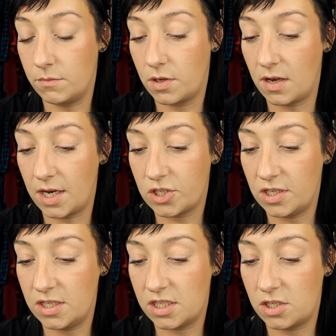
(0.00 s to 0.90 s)
collection
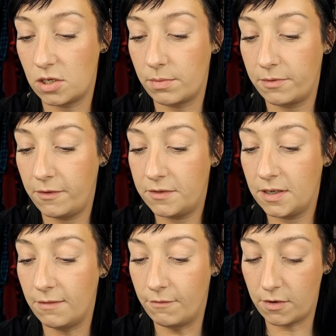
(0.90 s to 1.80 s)
is number
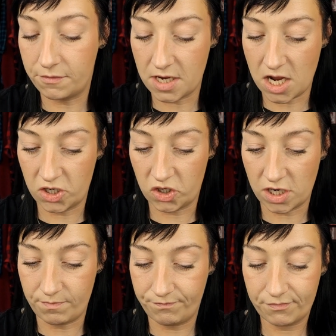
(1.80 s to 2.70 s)
50 Voyageur,
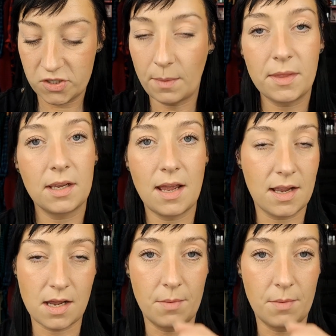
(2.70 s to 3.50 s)
something I can't